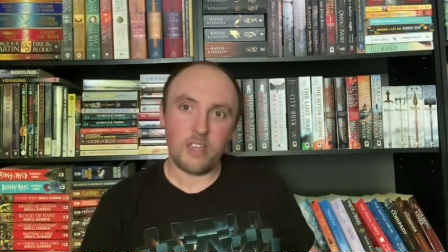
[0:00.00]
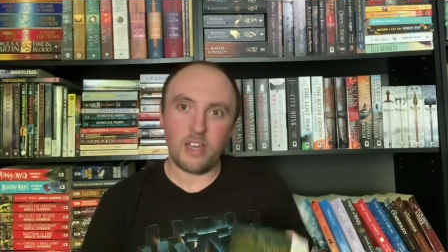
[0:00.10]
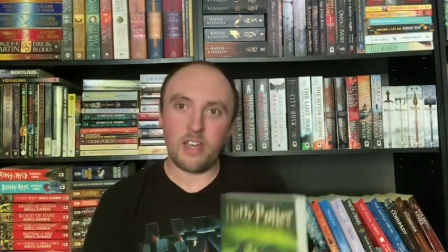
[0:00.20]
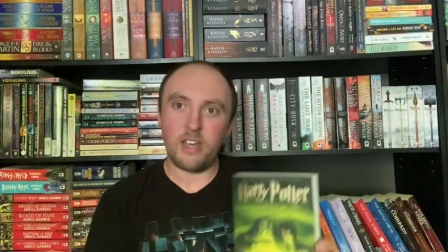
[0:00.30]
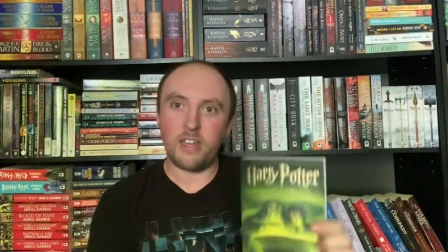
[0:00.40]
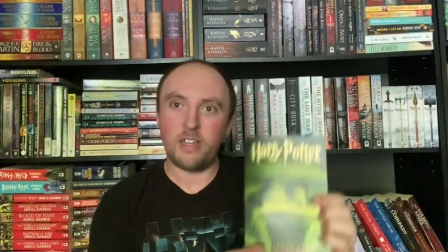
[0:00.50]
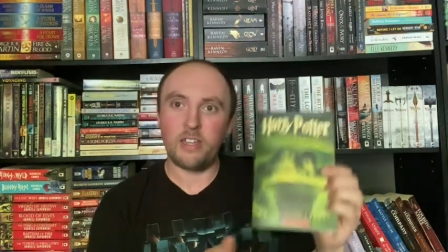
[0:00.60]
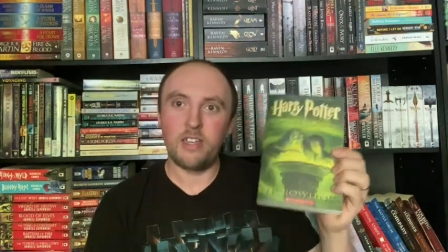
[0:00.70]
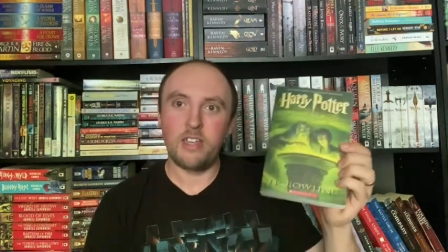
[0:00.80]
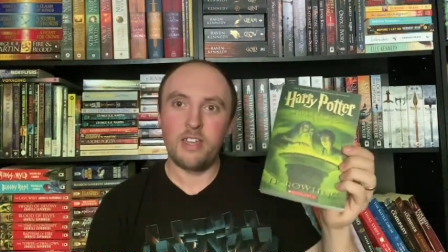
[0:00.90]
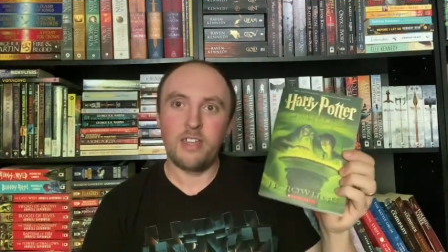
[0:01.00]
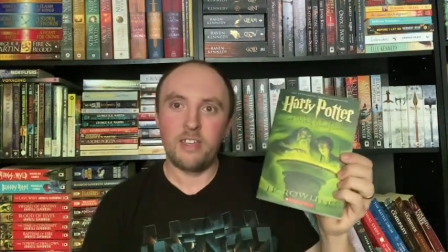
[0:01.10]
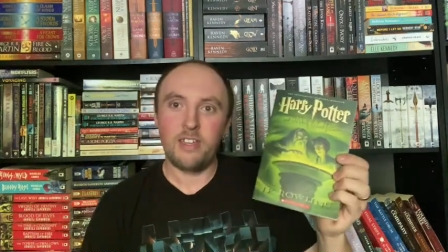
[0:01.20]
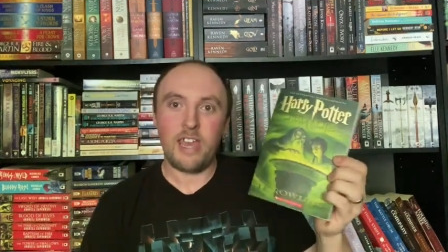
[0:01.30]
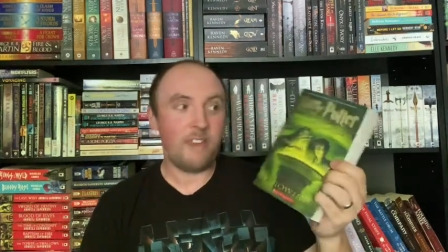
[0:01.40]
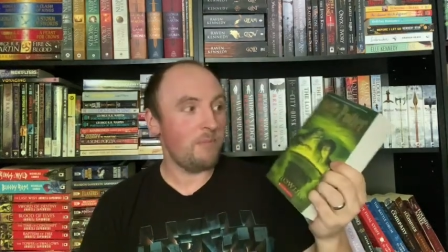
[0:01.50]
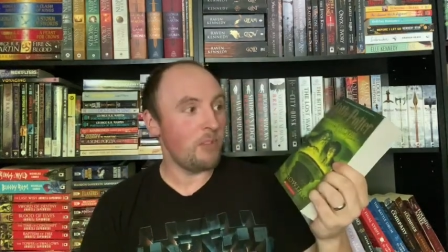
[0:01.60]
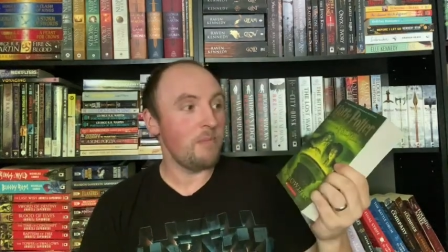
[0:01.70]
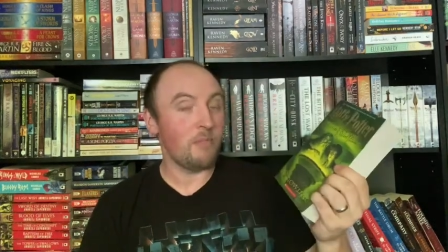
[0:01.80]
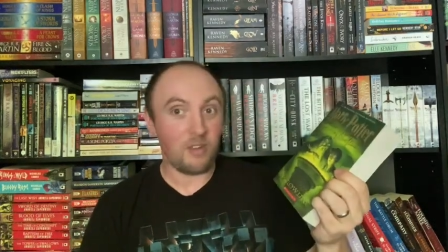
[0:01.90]
uh,
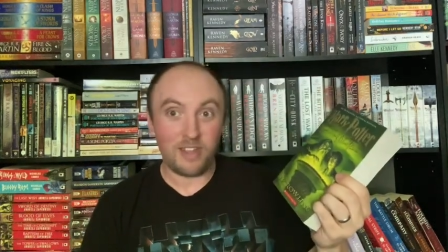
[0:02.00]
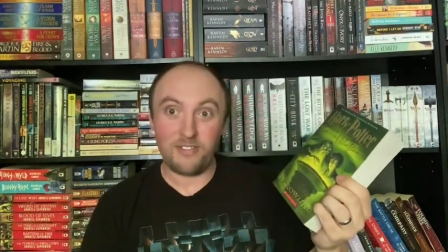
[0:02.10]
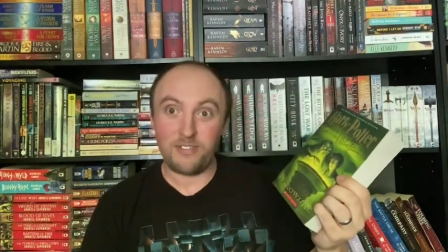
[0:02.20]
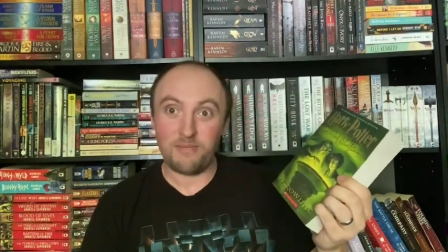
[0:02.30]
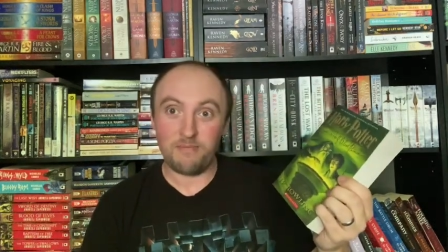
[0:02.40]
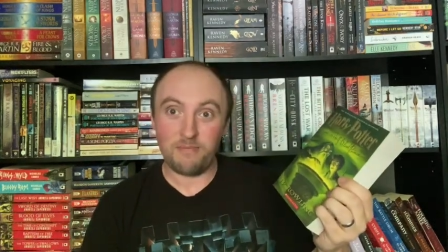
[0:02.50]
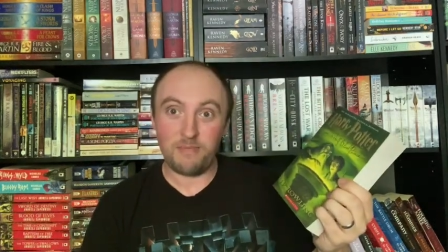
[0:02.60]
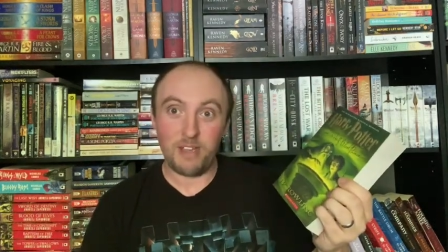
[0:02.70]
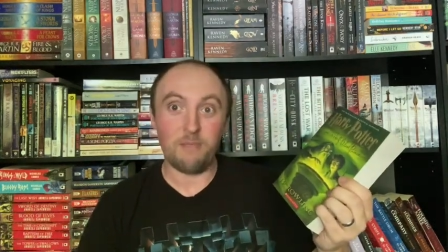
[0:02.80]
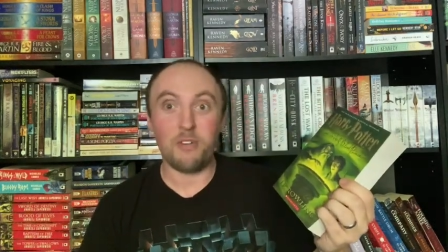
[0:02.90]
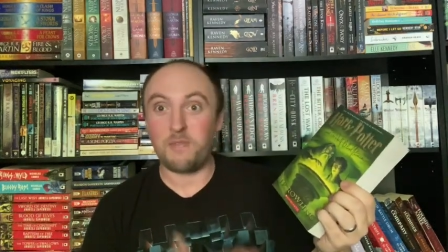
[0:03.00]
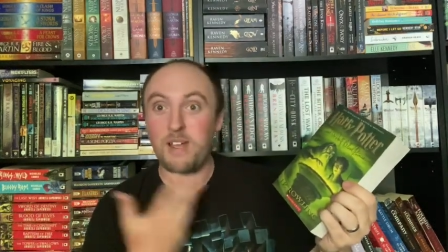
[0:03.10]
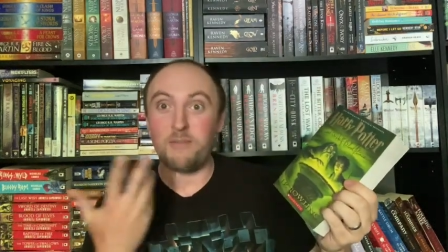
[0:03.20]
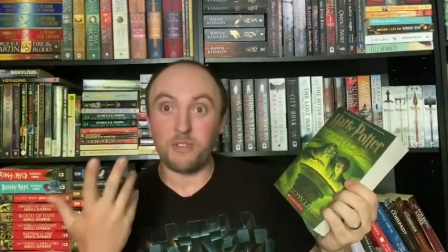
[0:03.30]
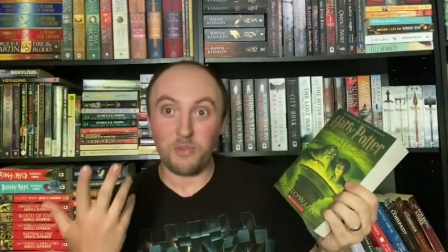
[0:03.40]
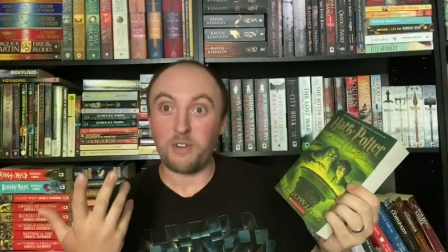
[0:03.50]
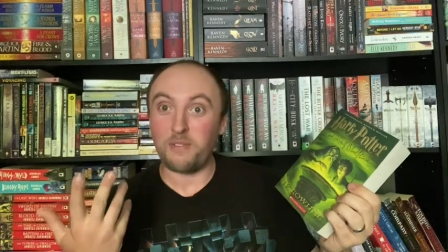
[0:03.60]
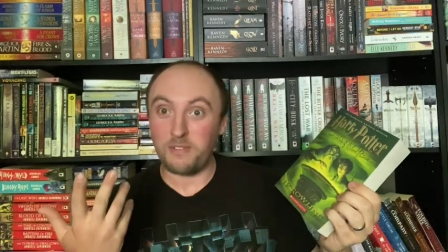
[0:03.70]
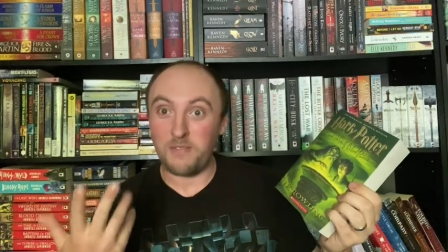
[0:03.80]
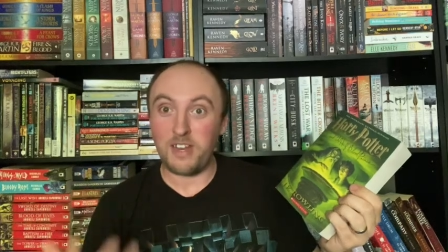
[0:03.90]
Half-Blood Prince. Uh, book five was Order
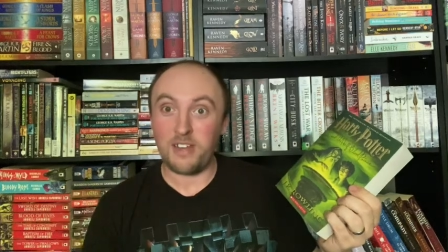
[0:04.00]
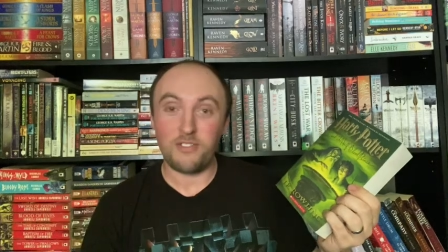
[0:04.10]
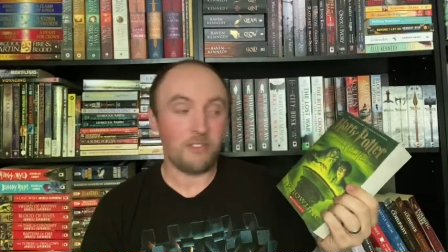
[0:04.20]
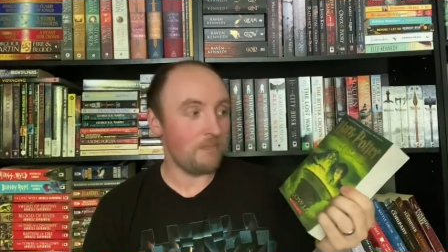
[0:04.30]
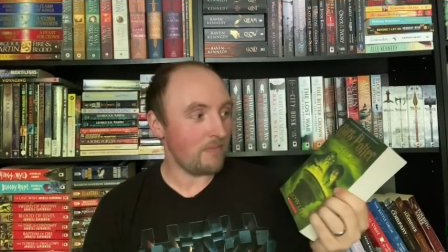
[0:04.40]
of the Phoenix.